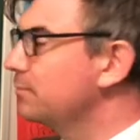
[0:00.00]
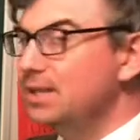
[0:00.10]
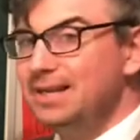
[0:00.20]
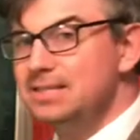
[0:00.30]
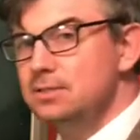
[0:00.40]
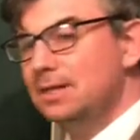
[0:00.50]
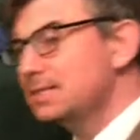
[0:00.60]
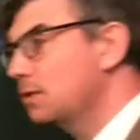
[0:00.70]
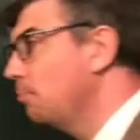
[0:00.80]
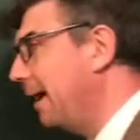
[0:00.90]
Let's
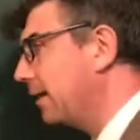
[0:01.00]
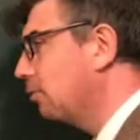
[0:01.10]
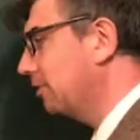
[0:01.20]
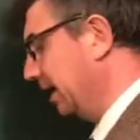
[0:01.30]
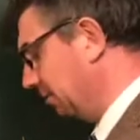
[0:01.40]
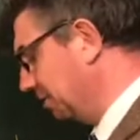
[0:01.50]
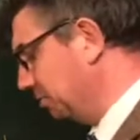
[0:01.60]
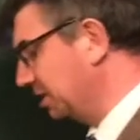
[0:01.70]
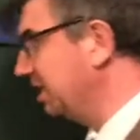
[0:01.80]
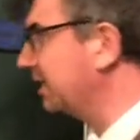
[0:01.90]
go back over here and do
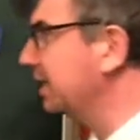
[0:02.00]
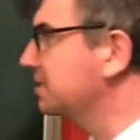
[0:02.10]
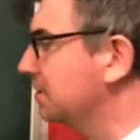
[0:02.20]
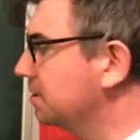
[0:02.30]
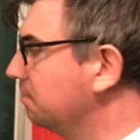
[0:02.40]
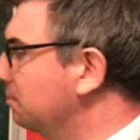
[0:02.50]
the ticking system